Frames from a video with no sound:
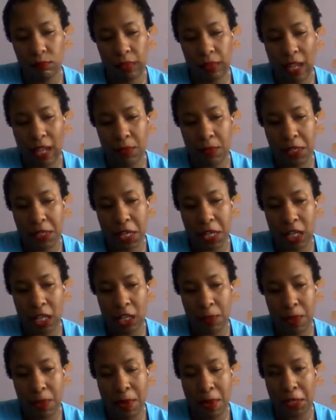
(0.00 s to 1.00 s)
that have been
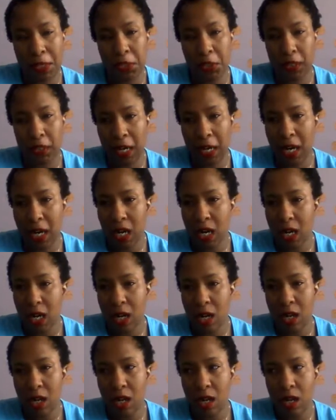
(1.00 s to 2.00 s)
telling me basically
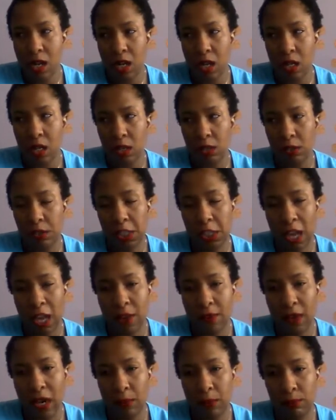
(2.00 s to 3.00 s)

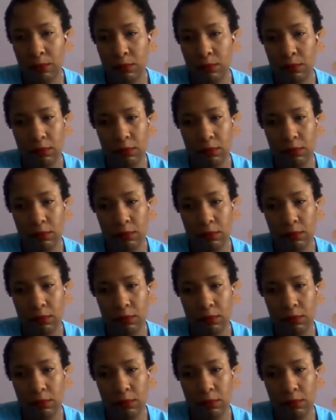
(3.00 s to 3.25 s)
save up.